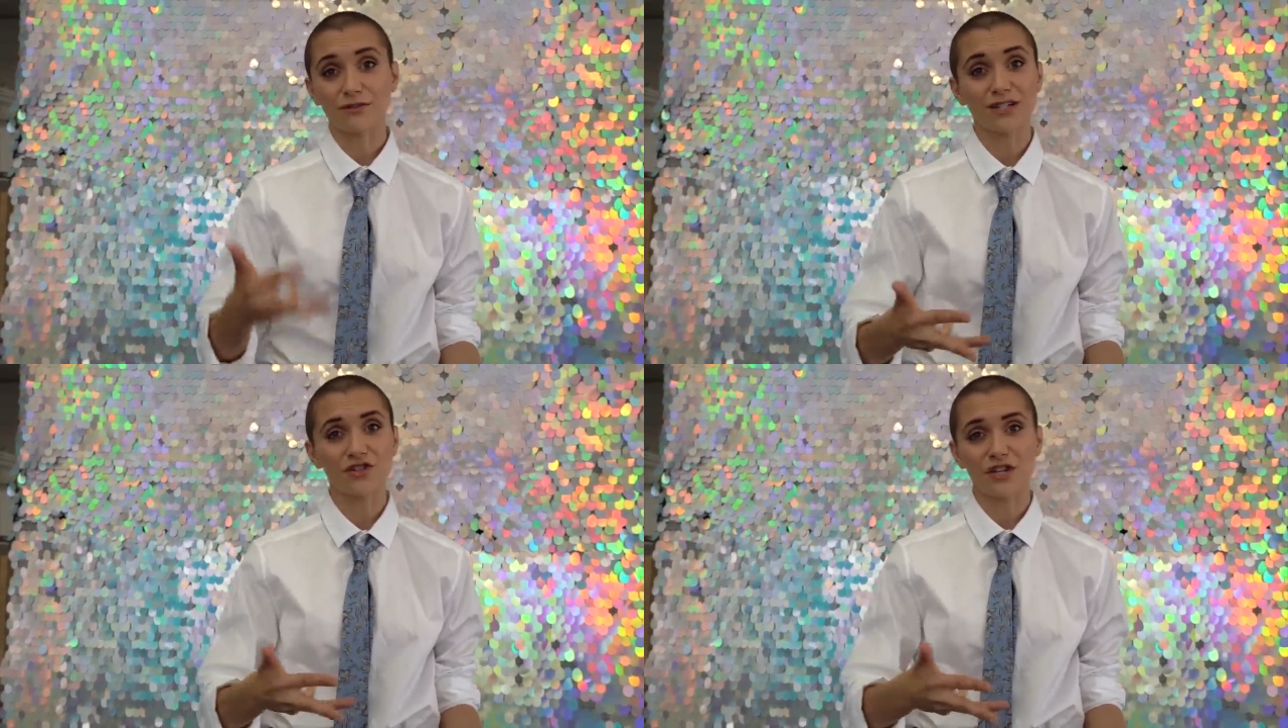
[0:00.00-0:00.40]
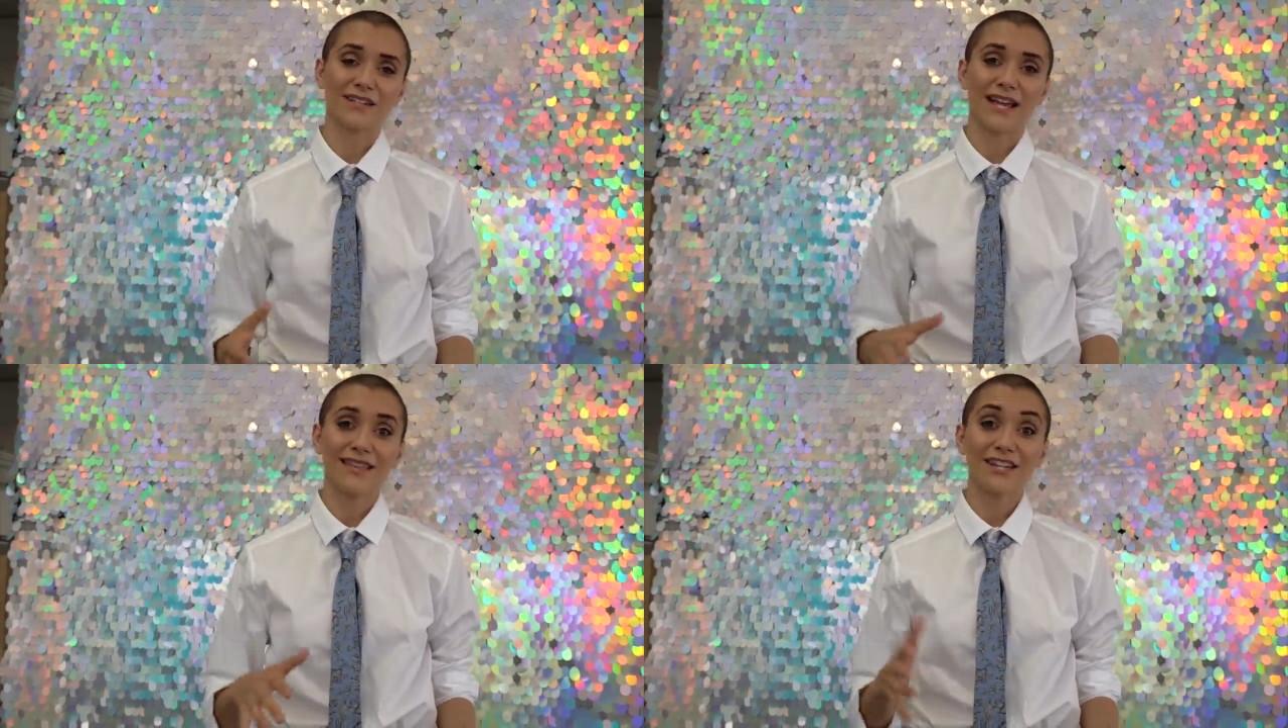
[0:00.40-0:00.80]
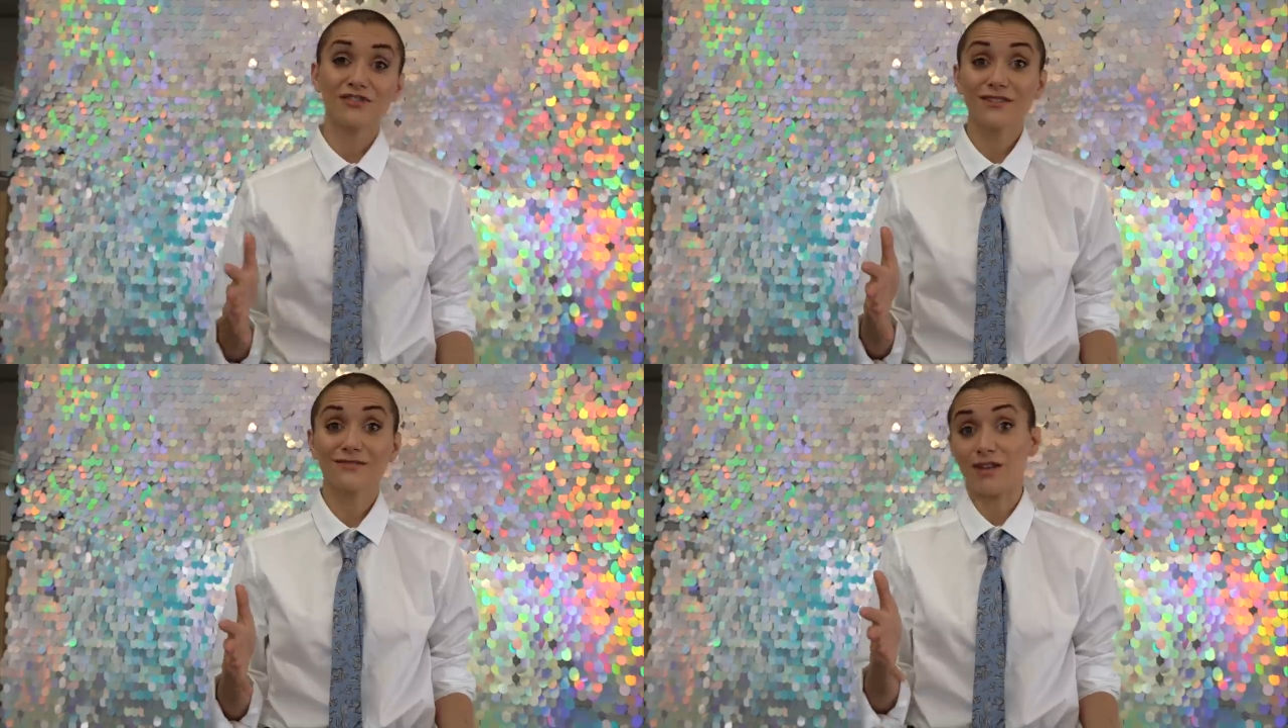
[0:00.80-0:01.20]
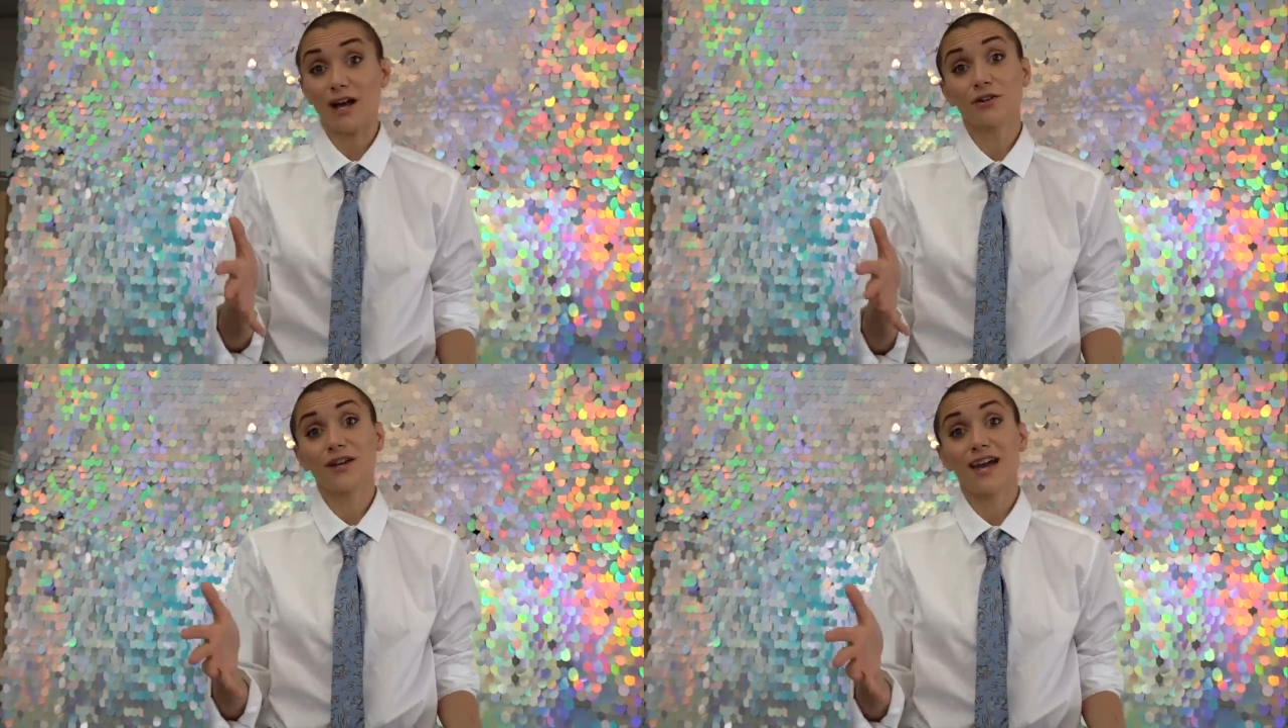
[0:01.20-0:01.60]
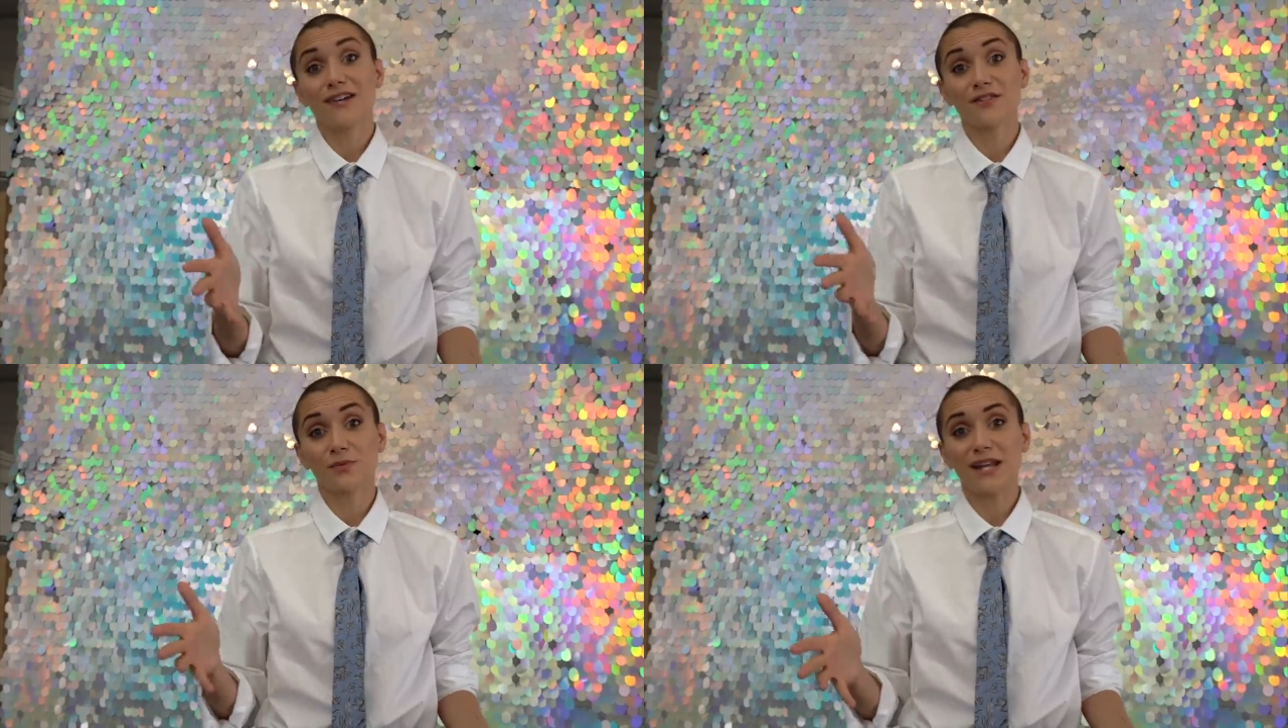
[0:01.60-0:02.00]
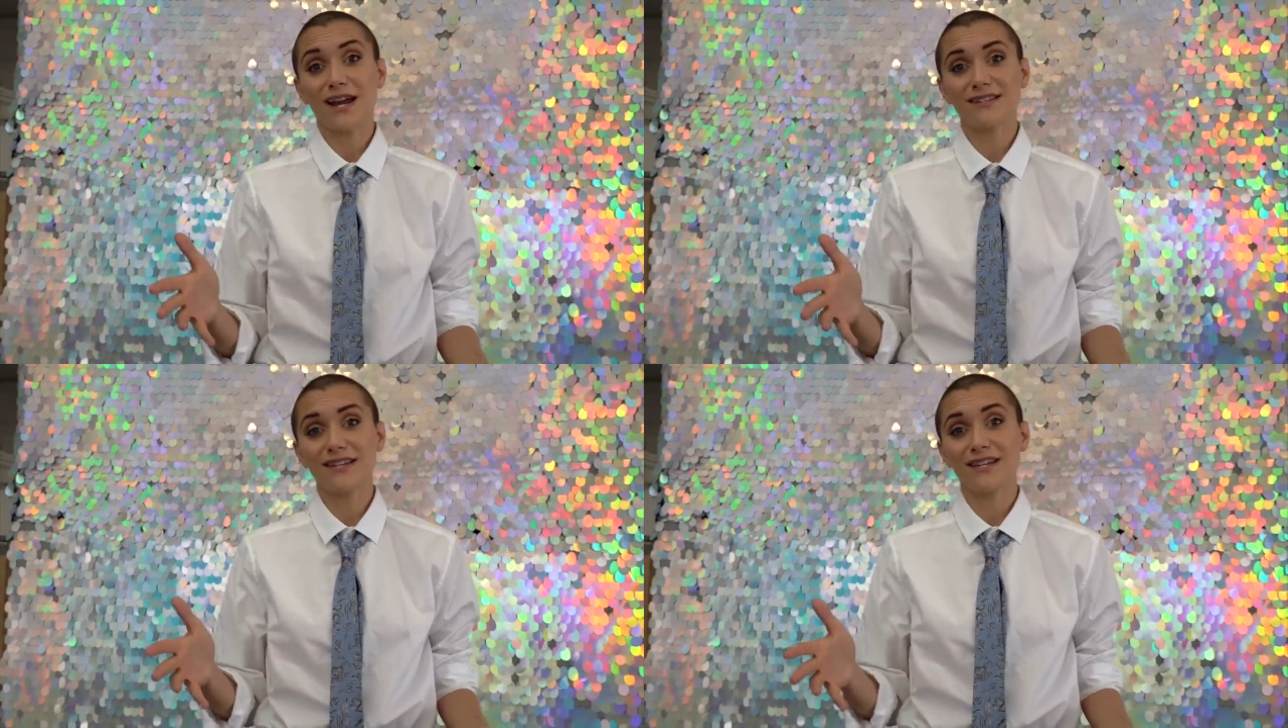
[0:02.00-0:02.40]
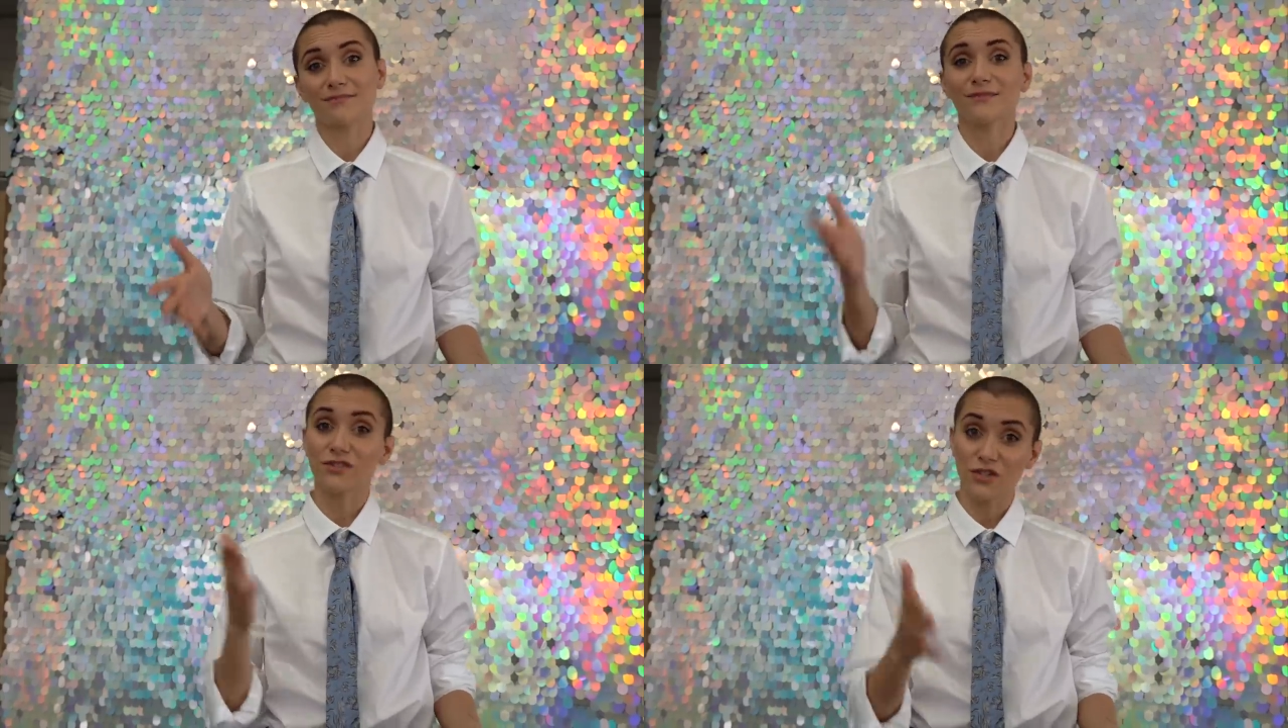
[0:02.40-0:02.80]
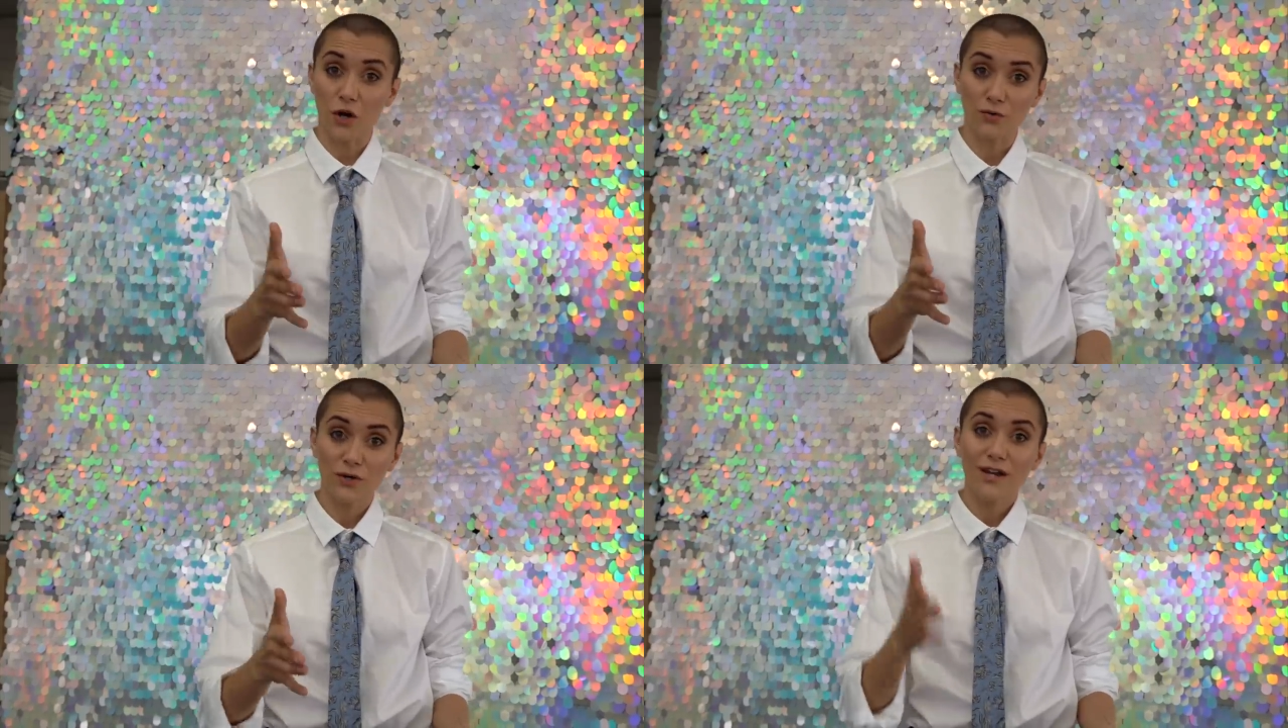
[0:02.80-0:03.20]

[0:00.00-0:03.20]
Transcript: religions, and that's just not okay in 2019. So